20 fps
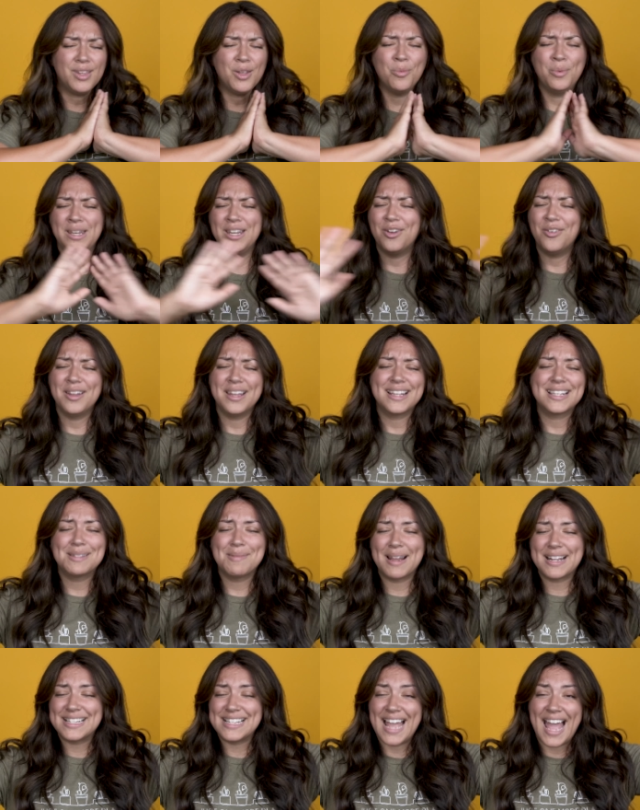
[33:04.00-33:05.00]
we don't
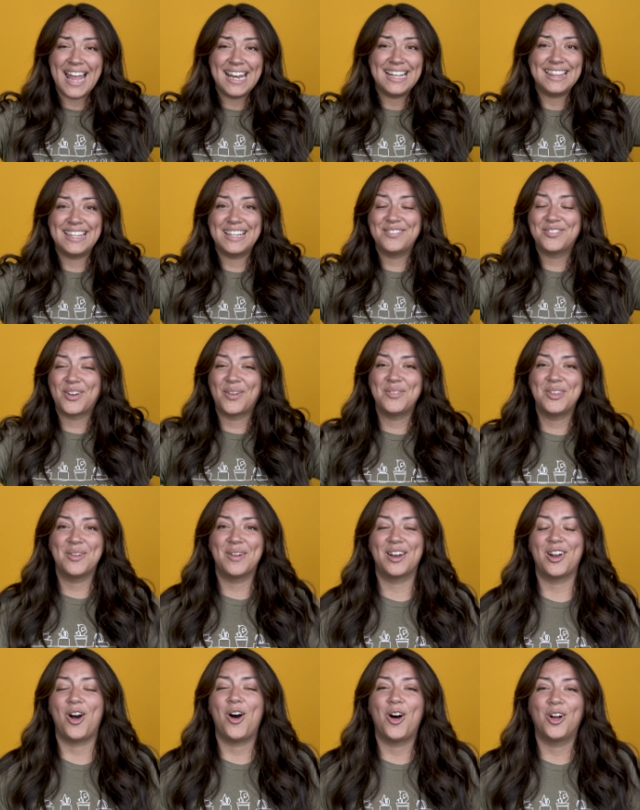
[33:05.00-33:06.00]
expect anything from you
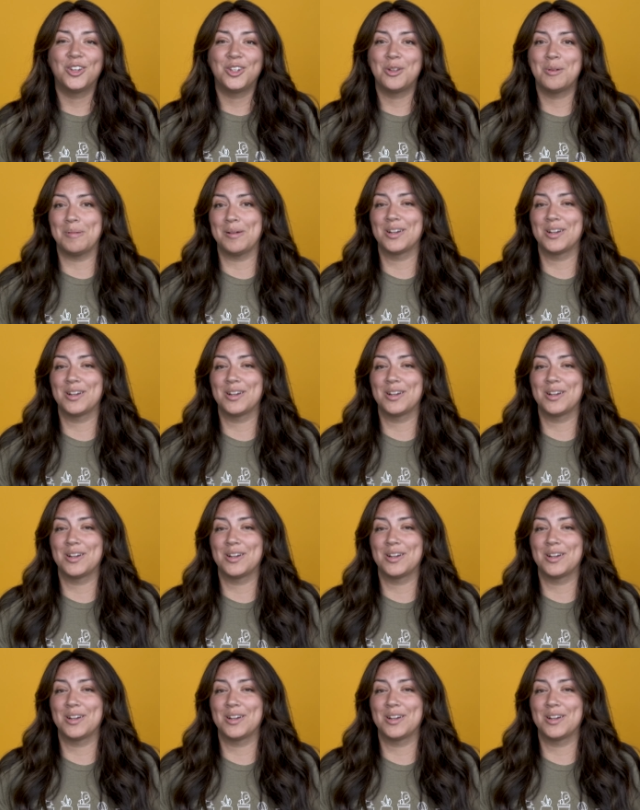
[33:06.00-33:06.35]
at all new